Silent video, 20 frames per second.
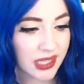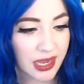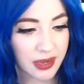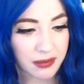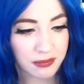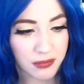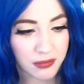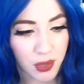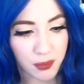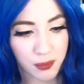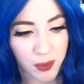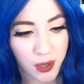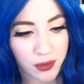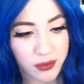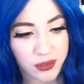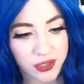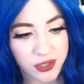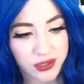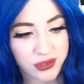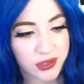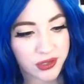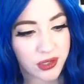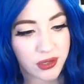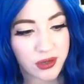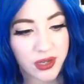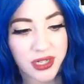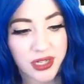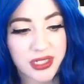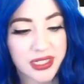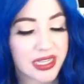approach. So you
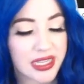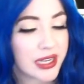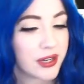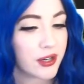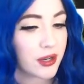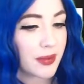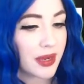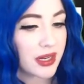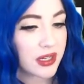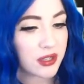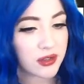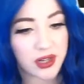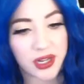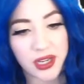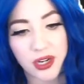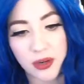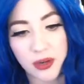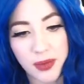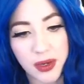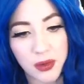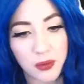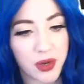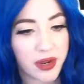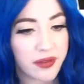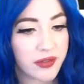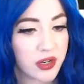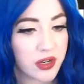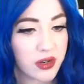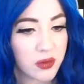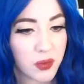can de-increment, you can increment,
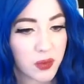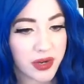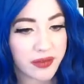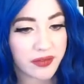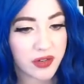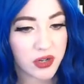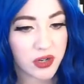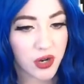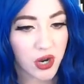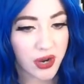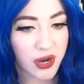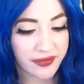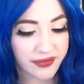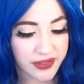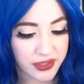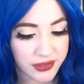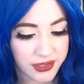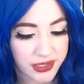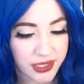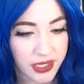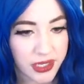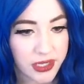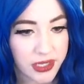whatever your heart feels like.